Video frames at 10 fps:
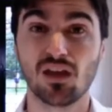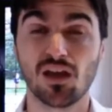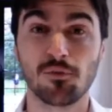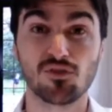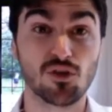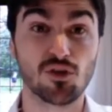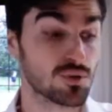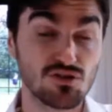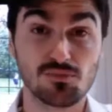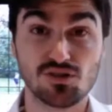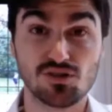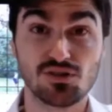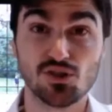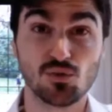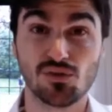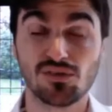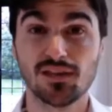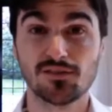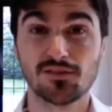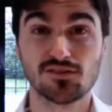Um, so, treatment's really short.
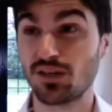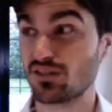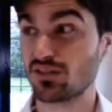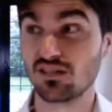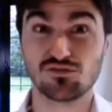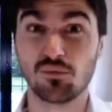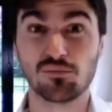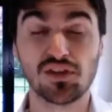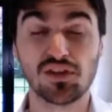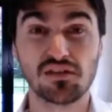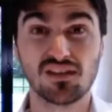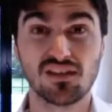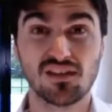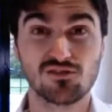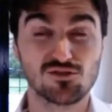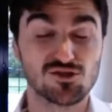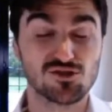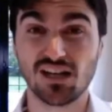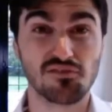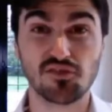So the patient literally comes in, you just
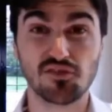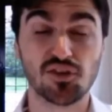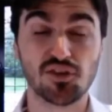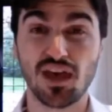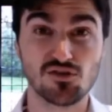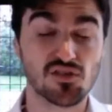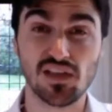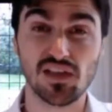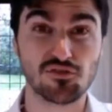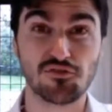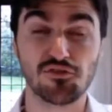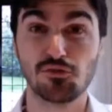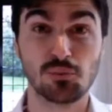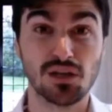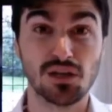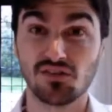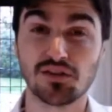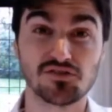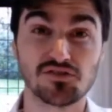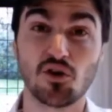check everything's okay, use the laser for a few minutes, and the
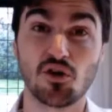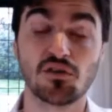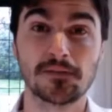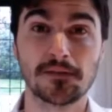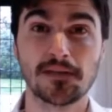patient's gone.